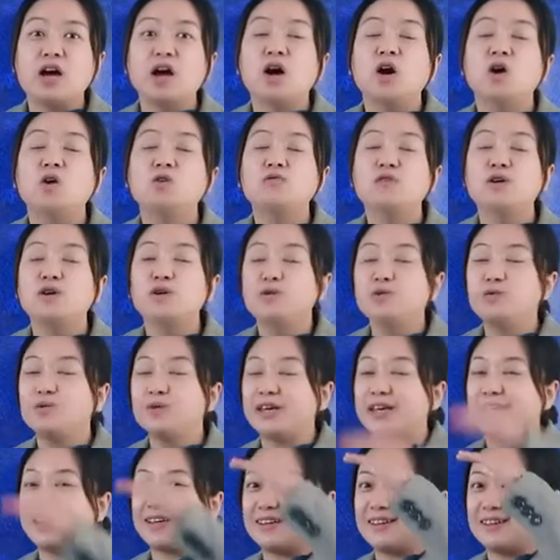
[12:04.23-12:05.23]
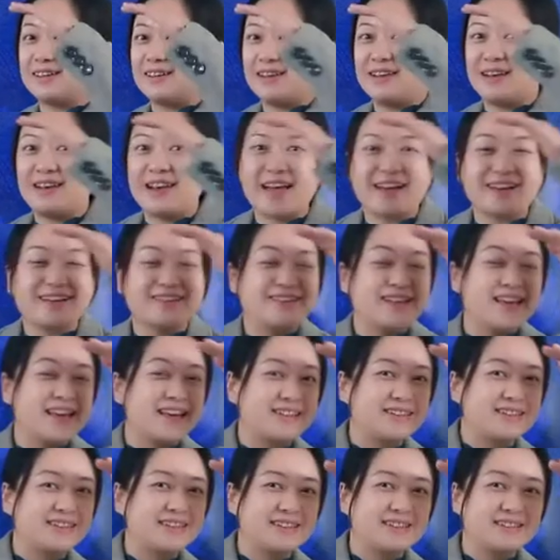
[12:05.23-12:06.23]
overlooking like
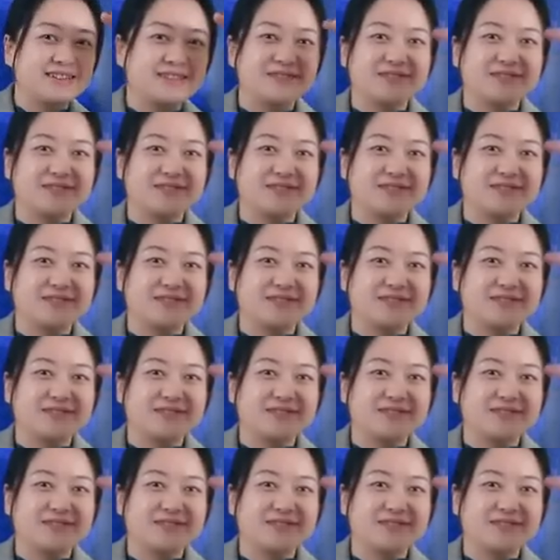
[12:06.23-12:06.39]
this.